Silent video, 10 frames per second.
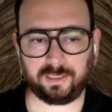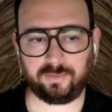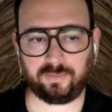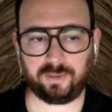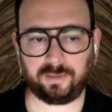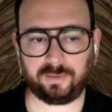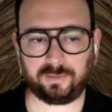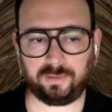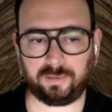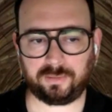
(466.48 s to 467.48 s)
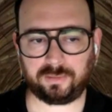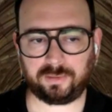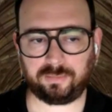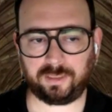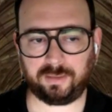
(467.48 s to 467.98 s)
What,
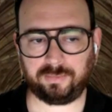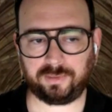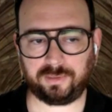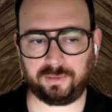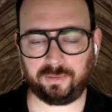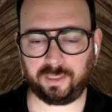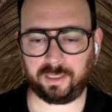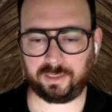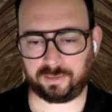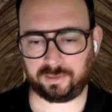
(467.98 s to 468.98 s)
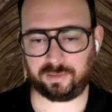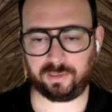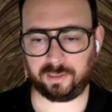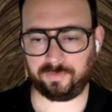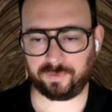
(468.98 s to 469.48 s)
sometimes you can't just
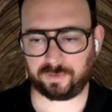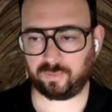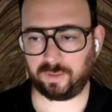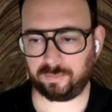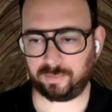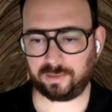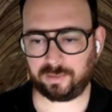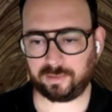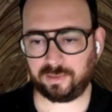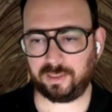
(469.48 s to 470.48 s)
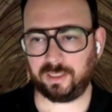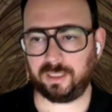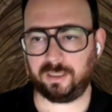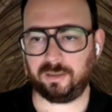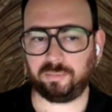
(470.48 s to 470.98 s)
leave it to one model.
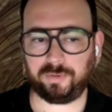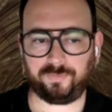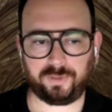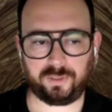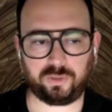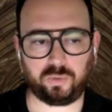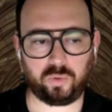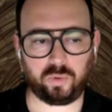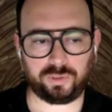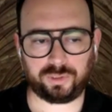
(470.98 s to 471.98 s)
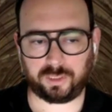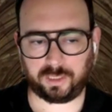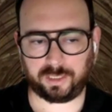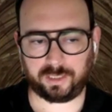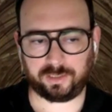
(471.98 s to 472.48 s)
But for this course,
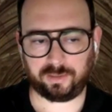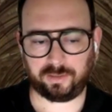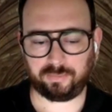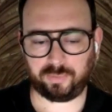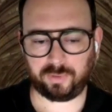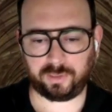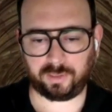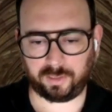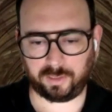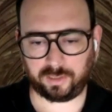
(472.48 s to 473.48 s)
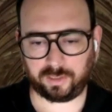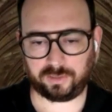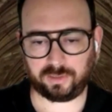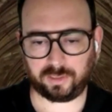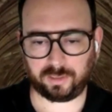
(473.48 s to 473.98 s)
again, the important thing is
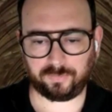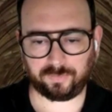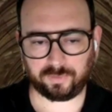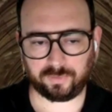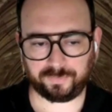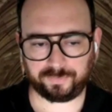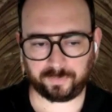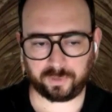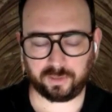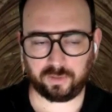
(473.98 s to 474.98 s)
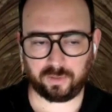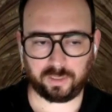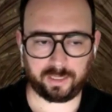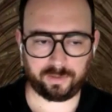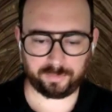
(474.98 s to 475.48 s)
to cover
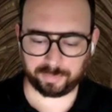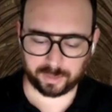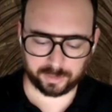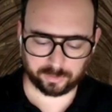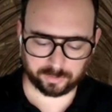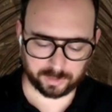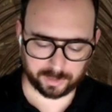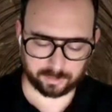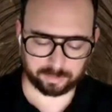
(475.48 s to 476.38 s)
how to plot those scatter